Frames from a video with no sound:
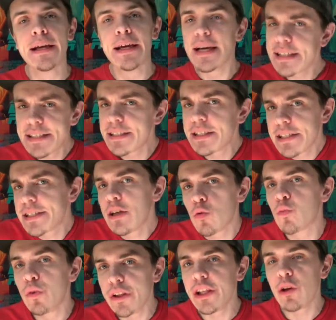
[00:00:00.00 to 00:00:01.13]
it's just a
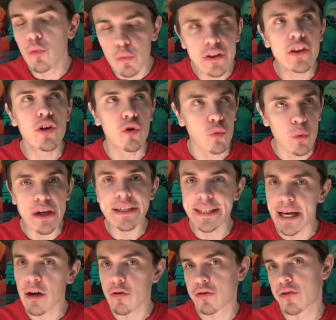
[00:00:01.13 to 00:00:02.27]
really, really great
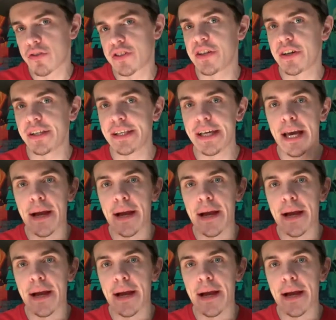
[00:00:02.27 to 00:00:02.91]
character study.